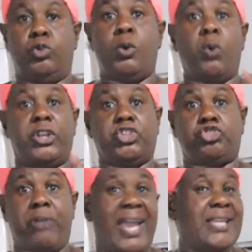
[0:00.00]
Do you want to
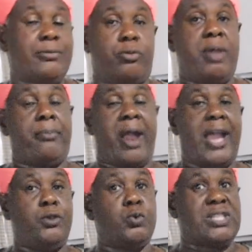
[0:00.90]
try it? Remember,
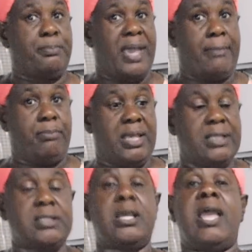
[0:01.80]
I used baked
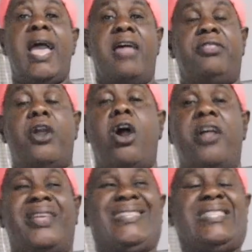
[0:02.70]
beans, and there are
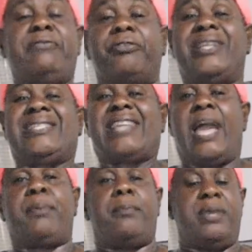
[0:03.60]
other different
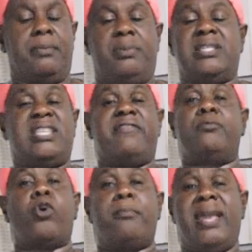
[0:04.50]
type of baked beans, even
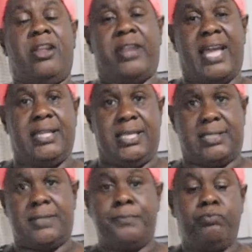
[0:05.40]
more melon than
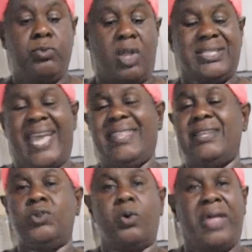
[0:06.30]
this. Because I
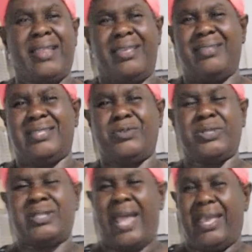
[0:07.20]
didn't know, I think this
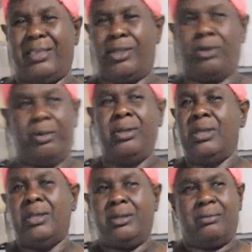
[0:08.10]
was like, you know,
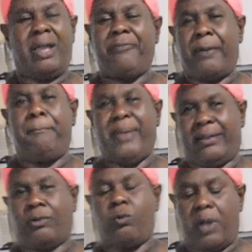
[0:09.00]
of a
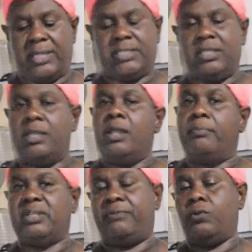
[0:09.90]
better quality.
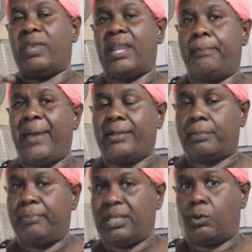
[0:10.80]
But if you get a better,
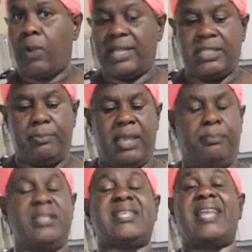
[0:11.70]
better quality baked
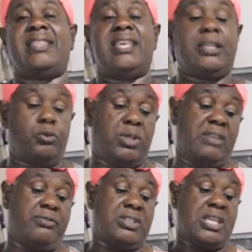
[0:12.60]
beans, I think it would
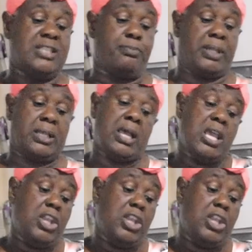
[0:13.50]
even taste better.